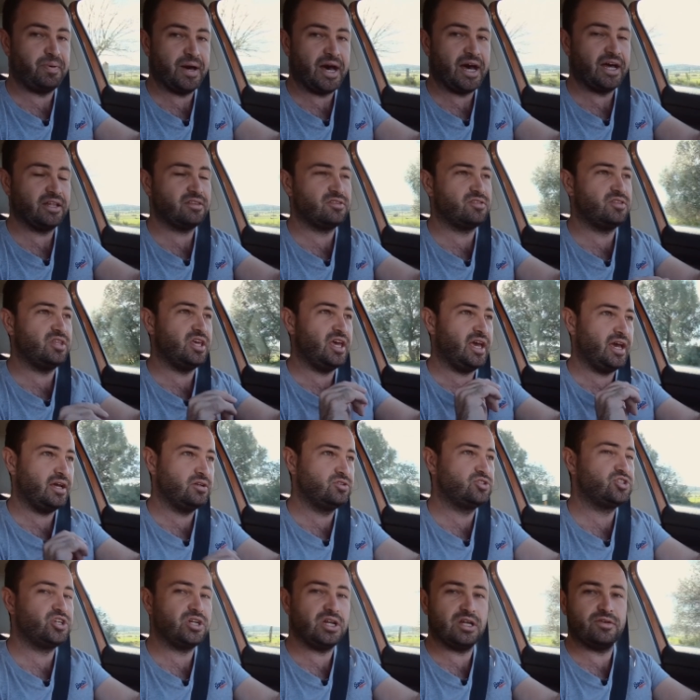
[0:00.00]
but the
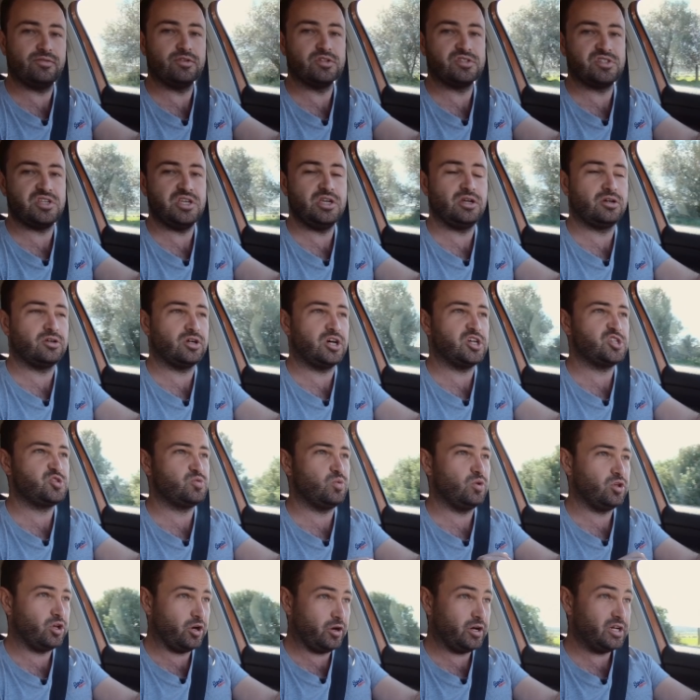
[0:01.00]
entry-level
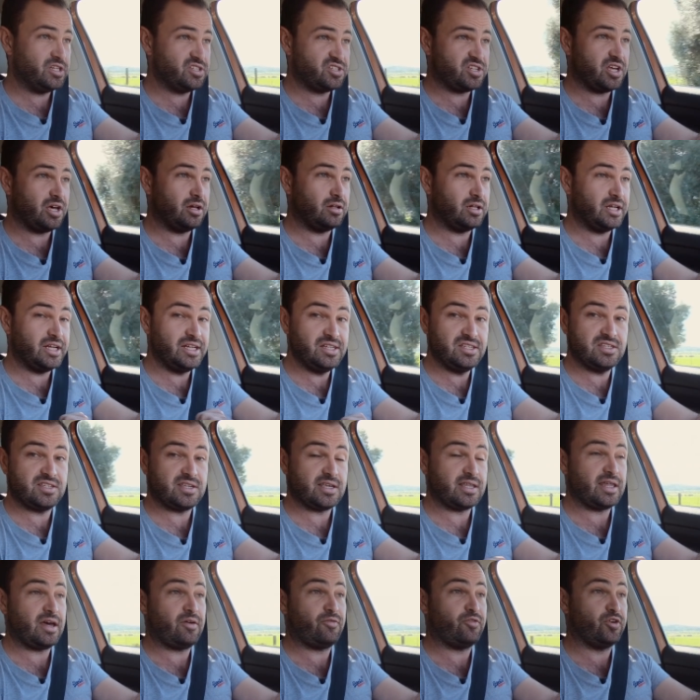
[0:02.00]
T-Cross will go on sale in
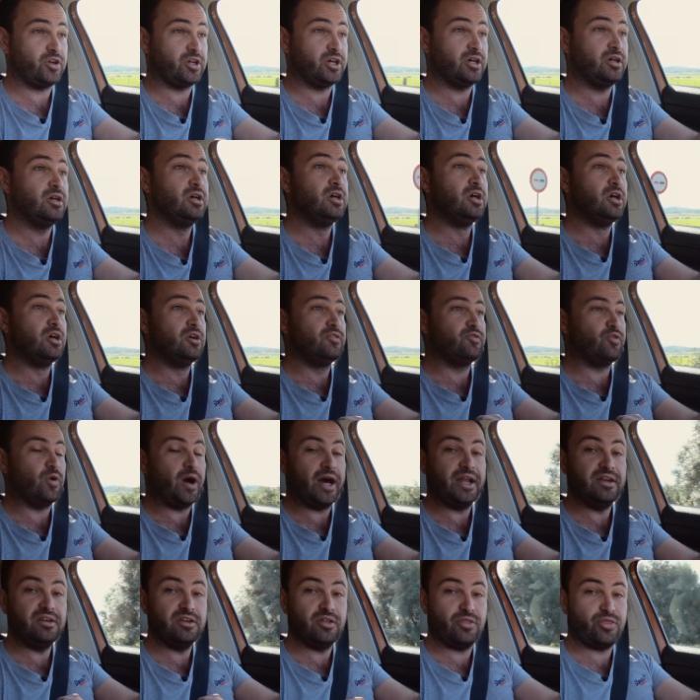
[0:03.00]
South Africa
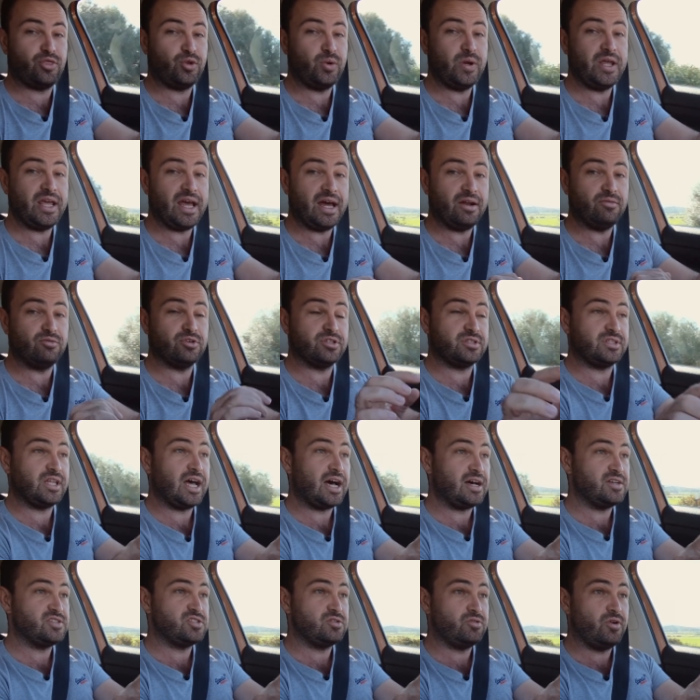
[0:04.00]
for under
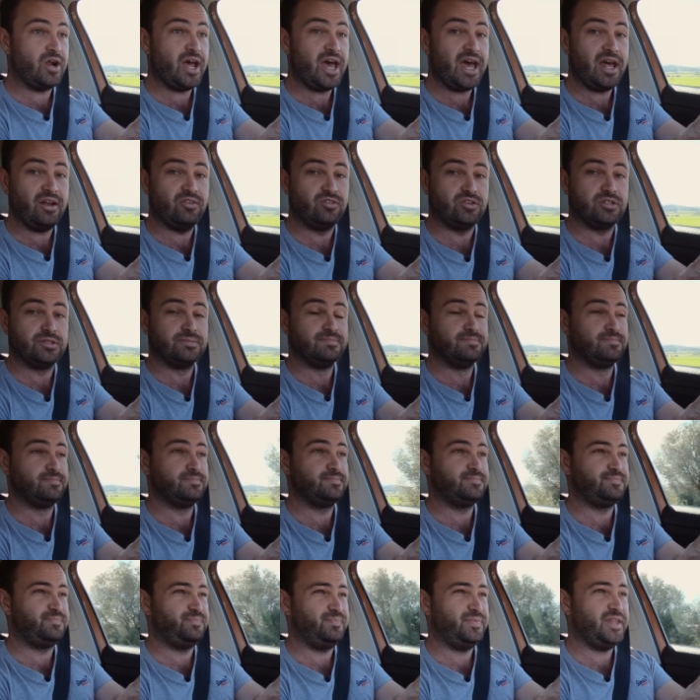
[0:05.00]
300,000 Rand.
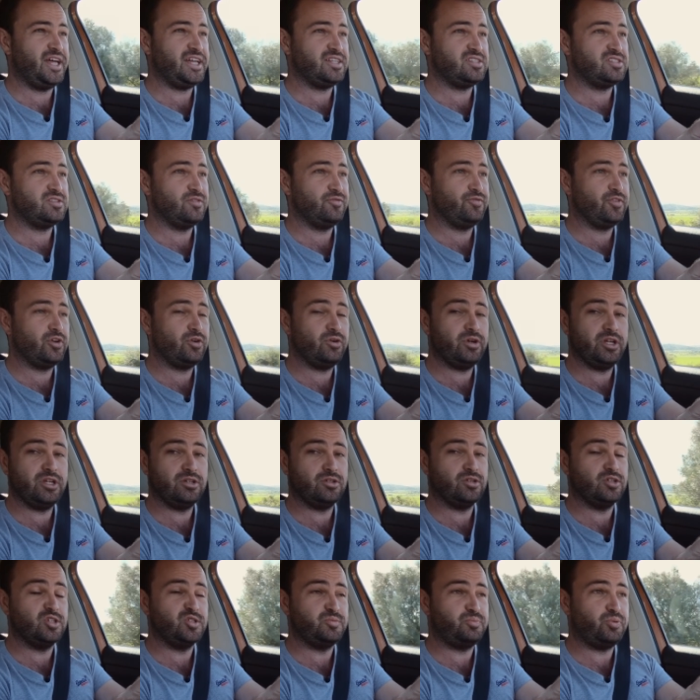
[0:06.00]
That's a very
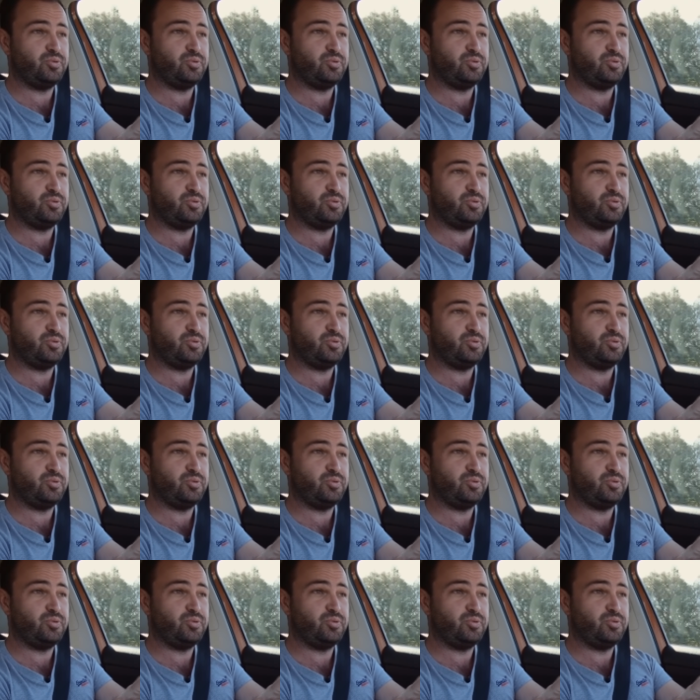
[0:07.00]
good